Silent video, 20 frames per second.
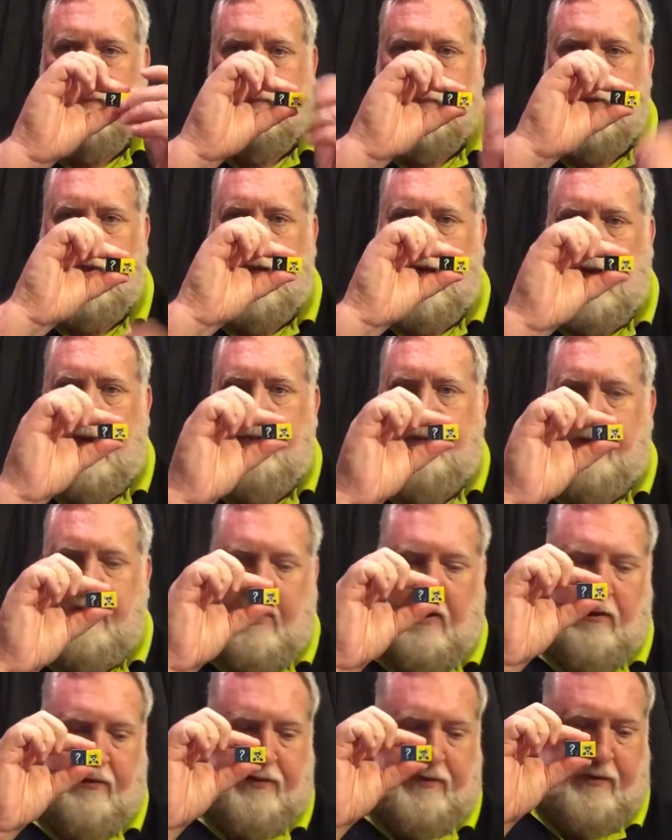The
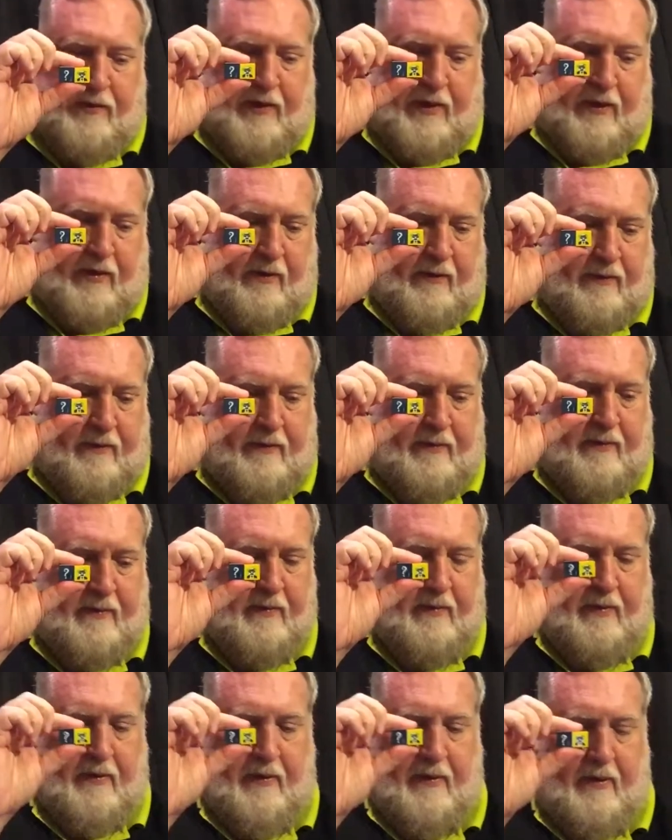yellow dude here,
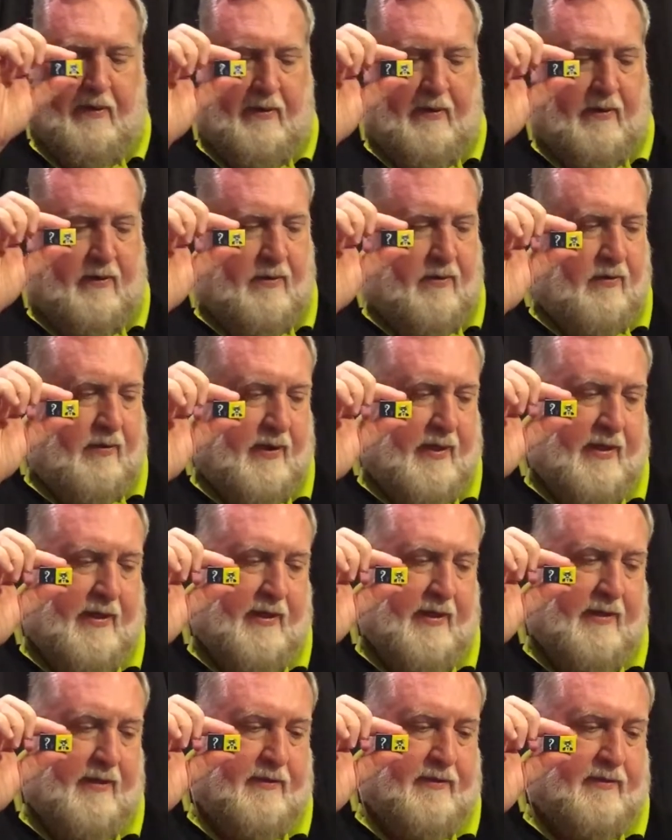who
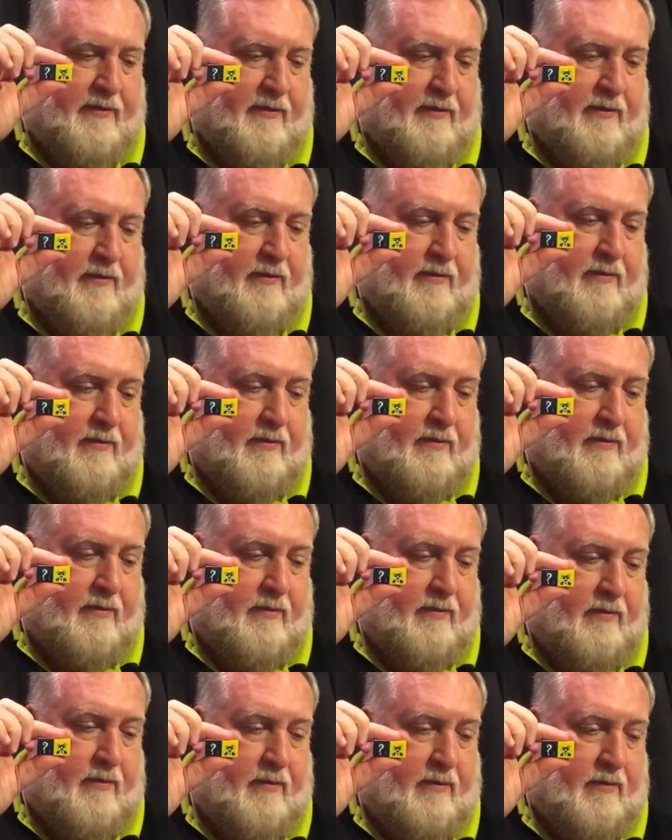is
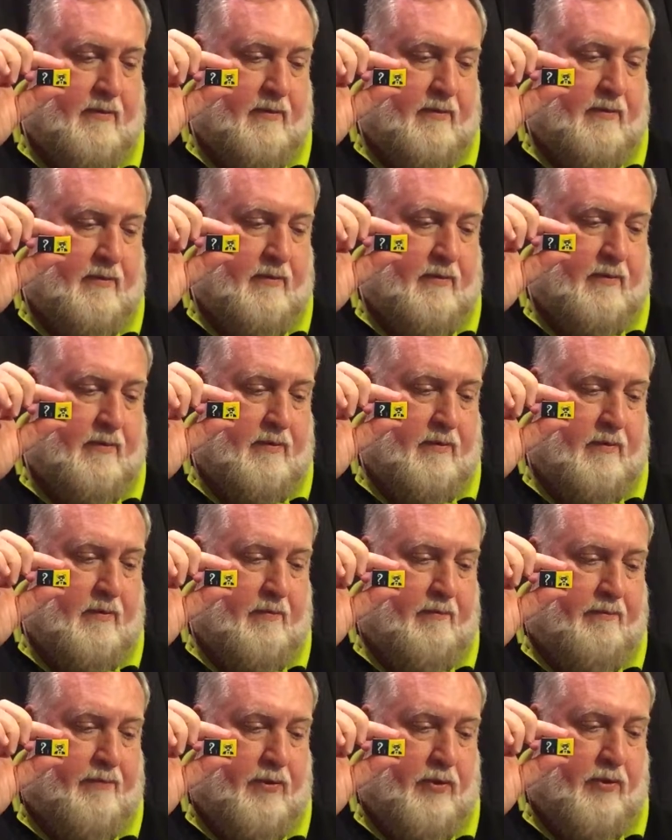
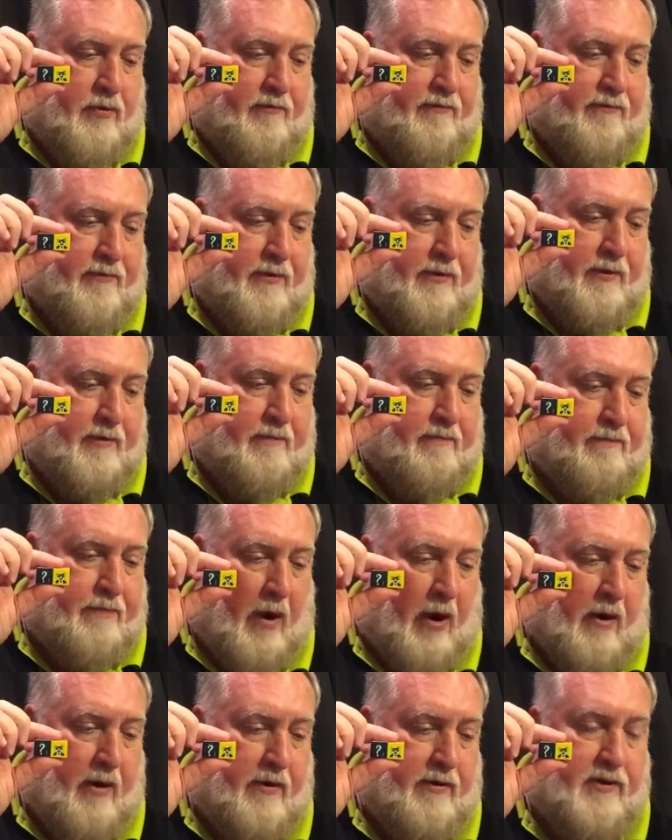Buford
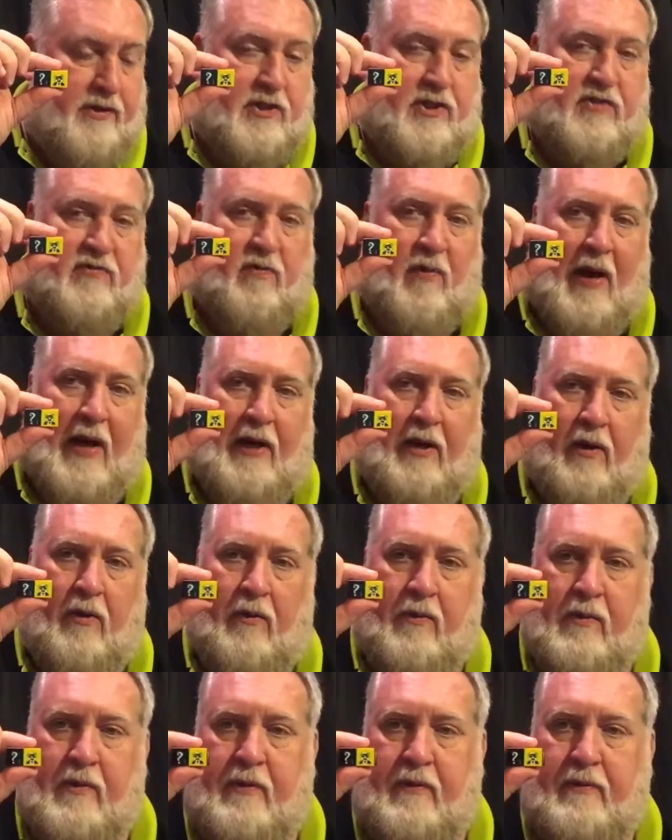
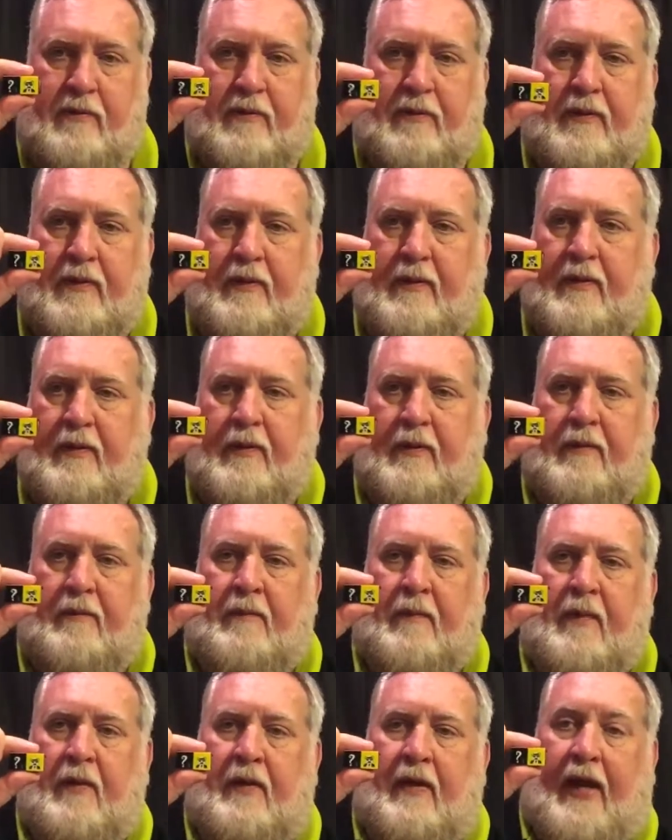Barnswallow,
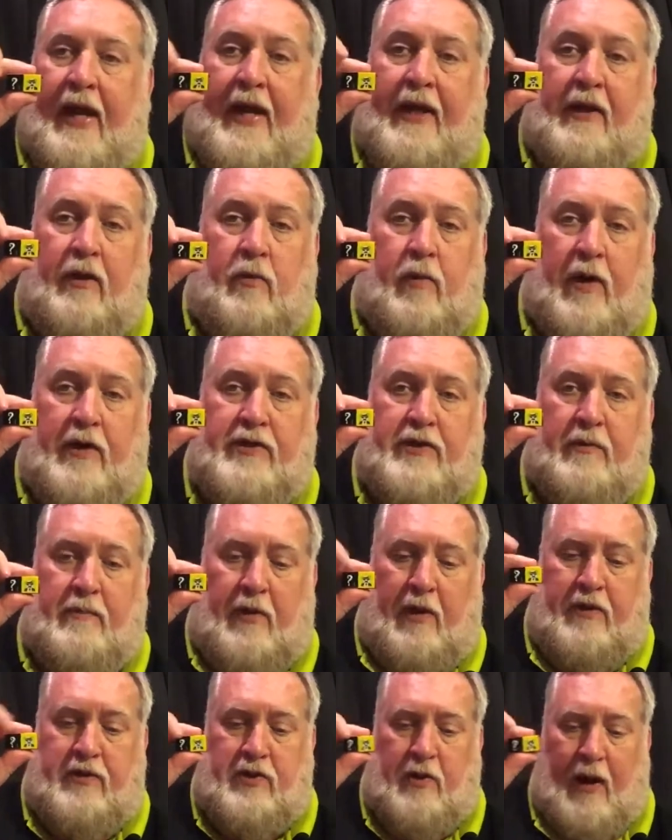and a question
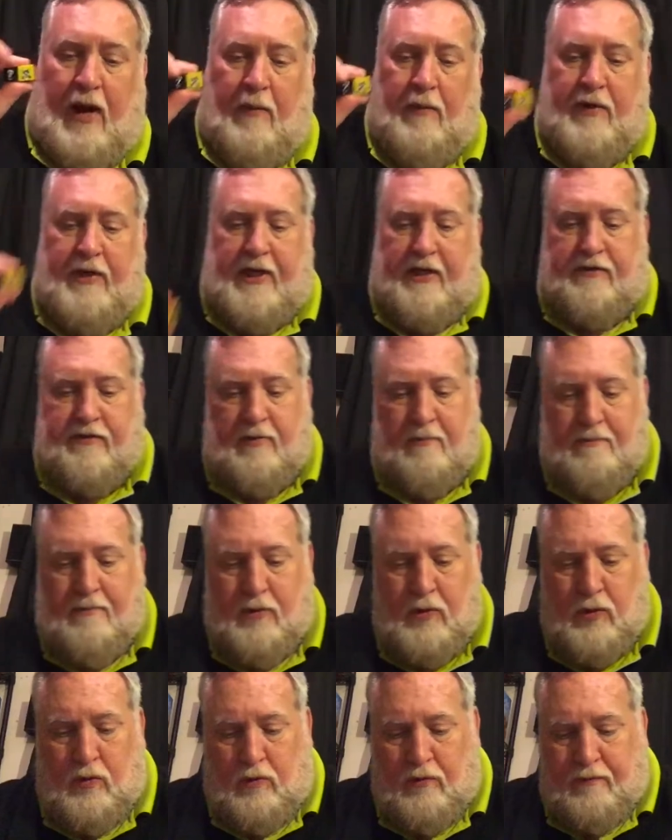mark. So I would get to
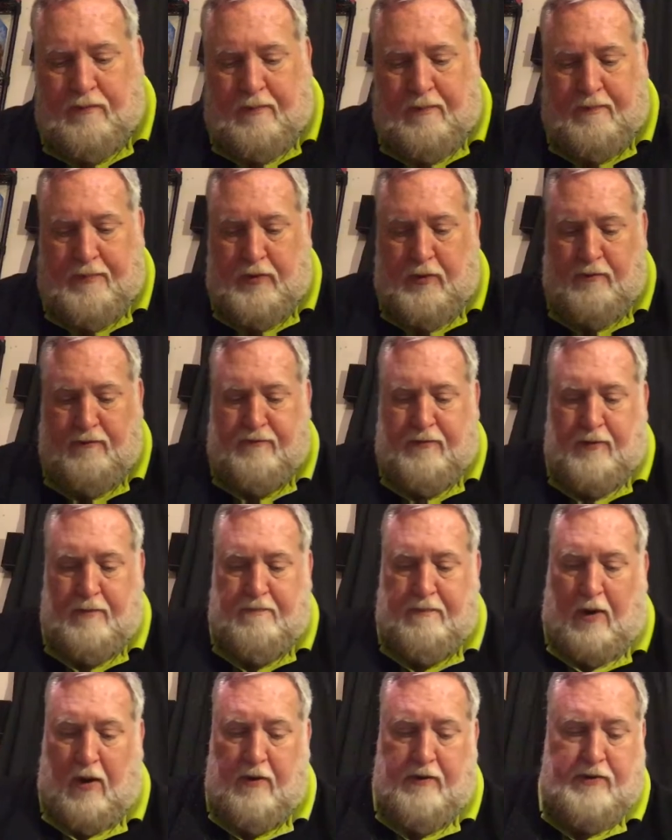move
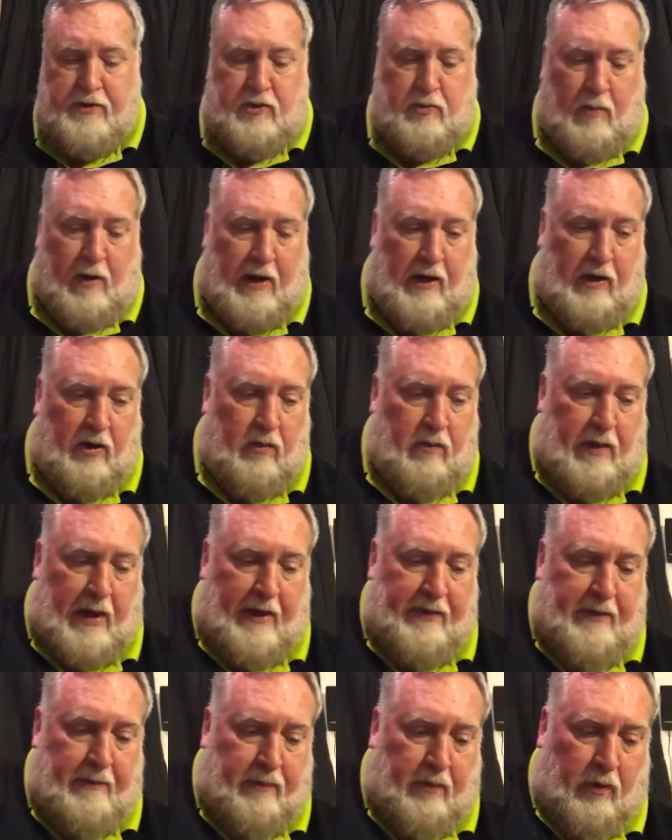Buford Barnswallow
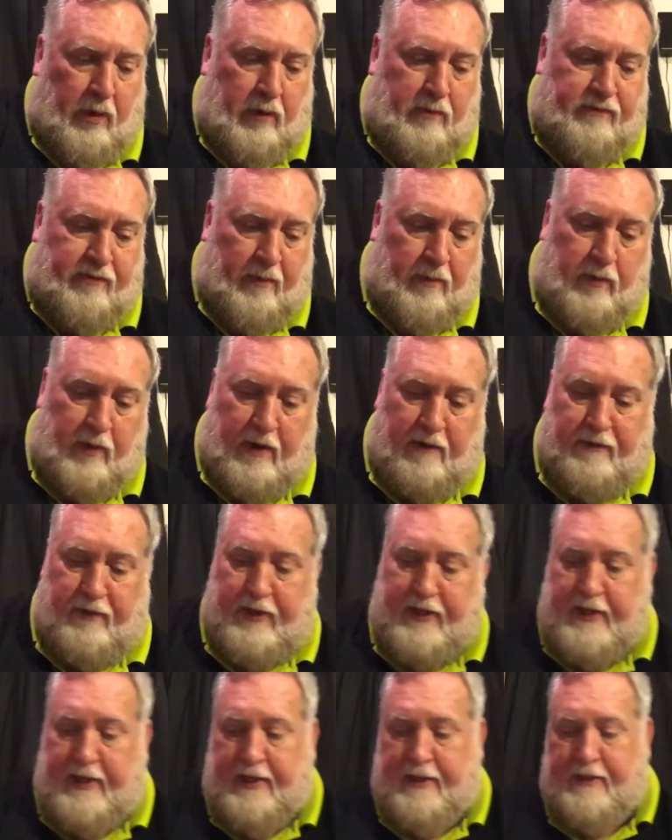on the board from wherever
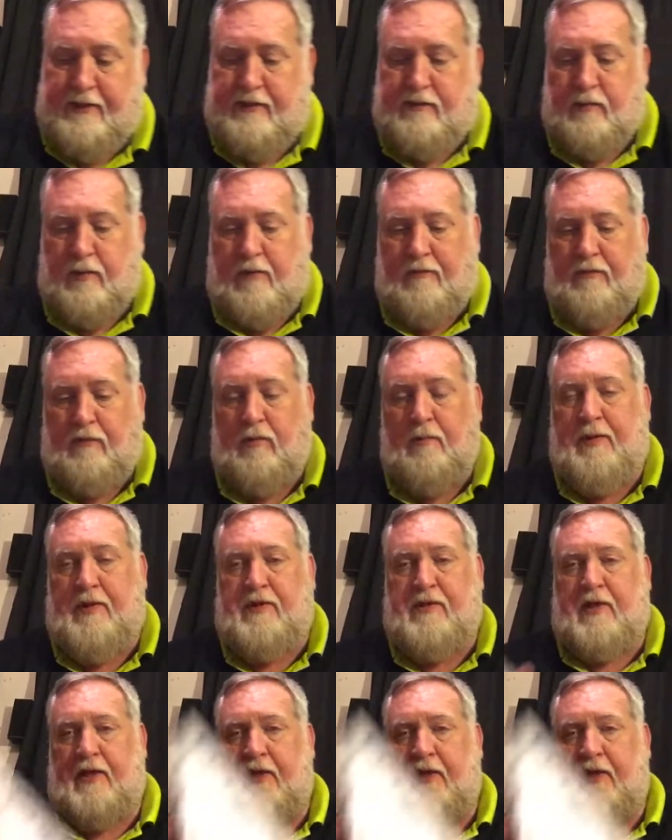he is, whatever room he's